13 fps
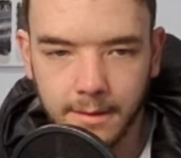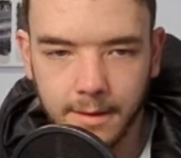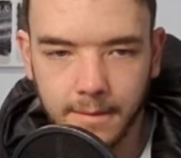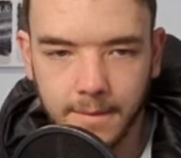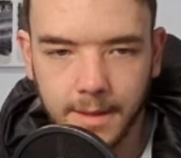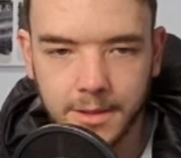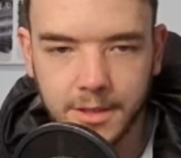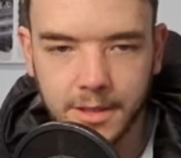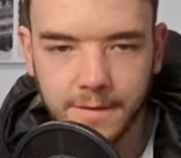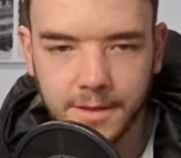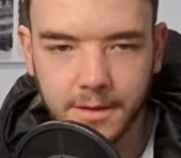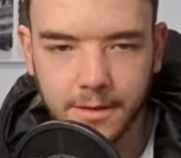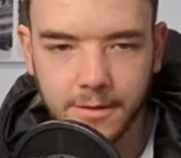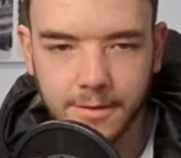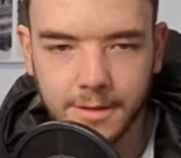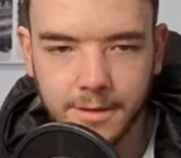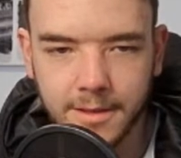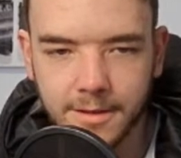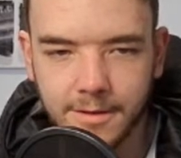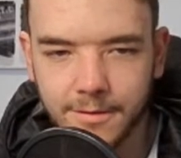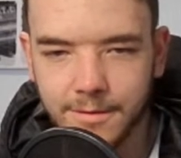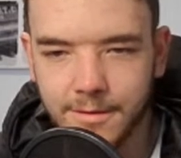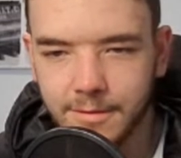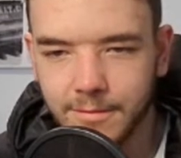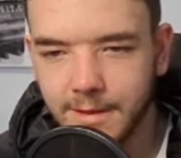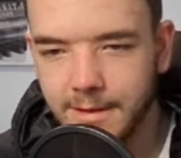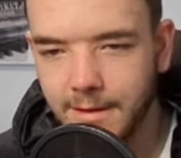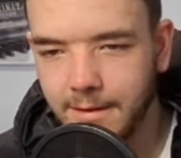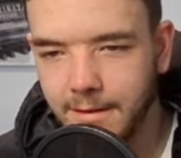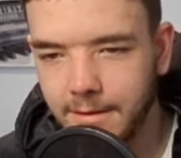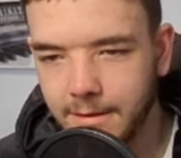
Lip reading: Imagine if Socrates scores the winner.